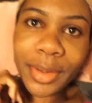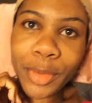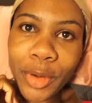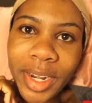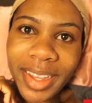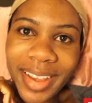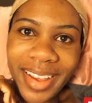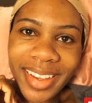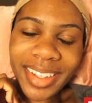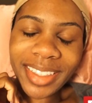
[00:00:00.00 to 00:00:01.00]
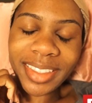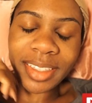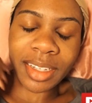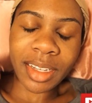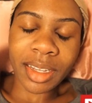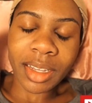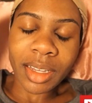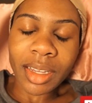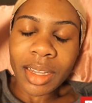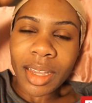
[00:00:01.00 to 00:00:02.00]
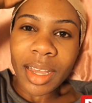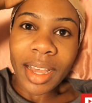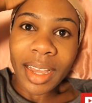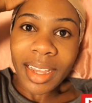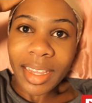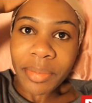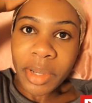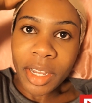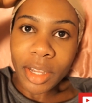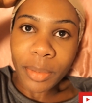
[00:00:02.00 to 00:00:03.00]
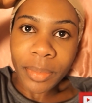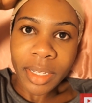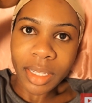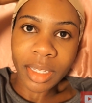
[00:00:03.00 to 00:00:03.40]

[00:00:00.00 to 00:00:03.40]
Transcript: morning, guys. I am up.